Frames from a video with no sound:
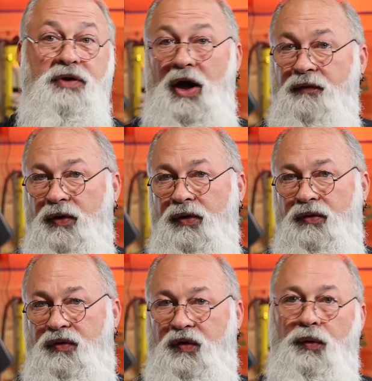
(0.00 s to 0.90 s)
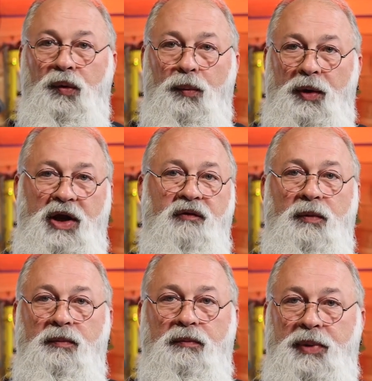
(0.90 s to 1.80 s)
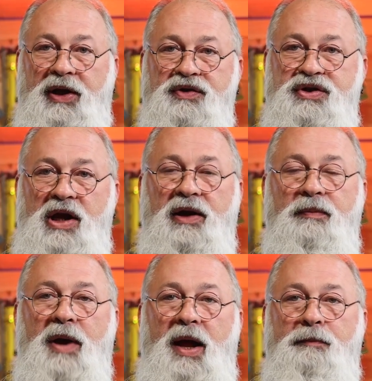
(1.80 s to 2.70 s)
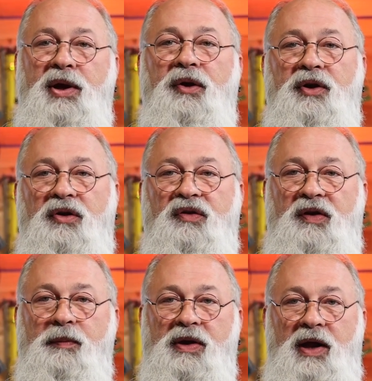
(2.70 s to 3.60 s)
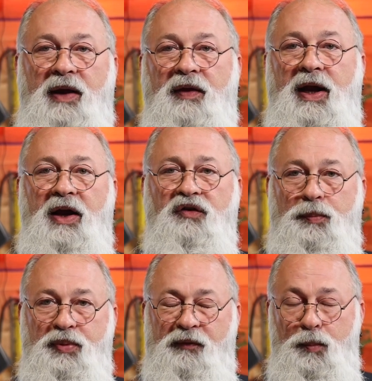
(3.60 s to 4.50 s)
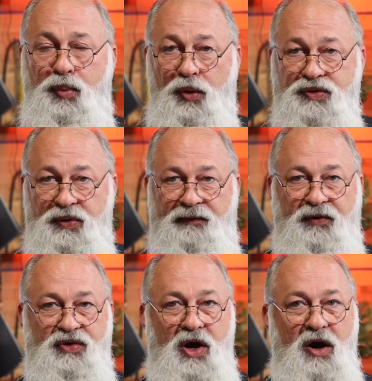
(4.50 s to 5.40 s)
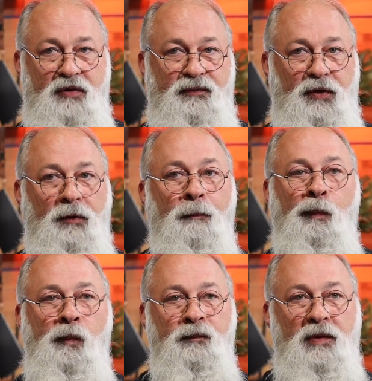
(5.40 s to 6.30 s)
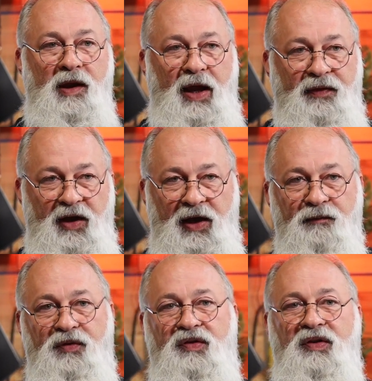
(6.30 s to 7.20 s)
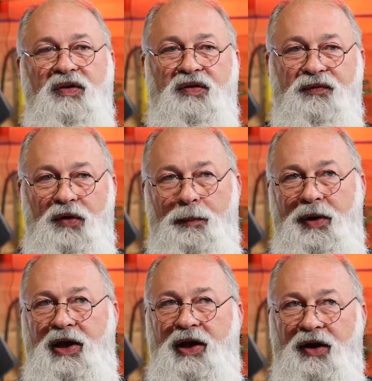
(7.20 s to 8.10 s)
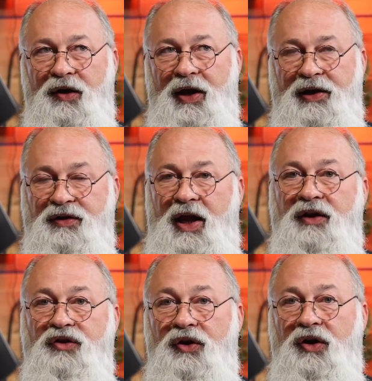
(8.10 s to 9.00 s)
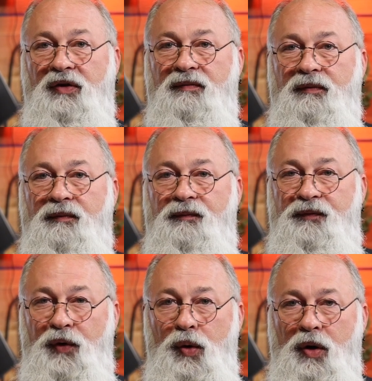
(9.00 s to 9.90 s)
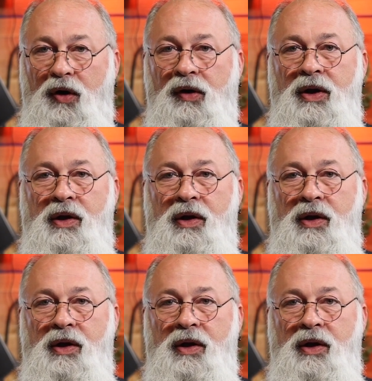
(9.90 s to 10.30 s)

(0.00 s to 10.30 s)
cover to even being shaded by a building or something like that. As a portrait photographer, and the emphasis from here and, and unit four,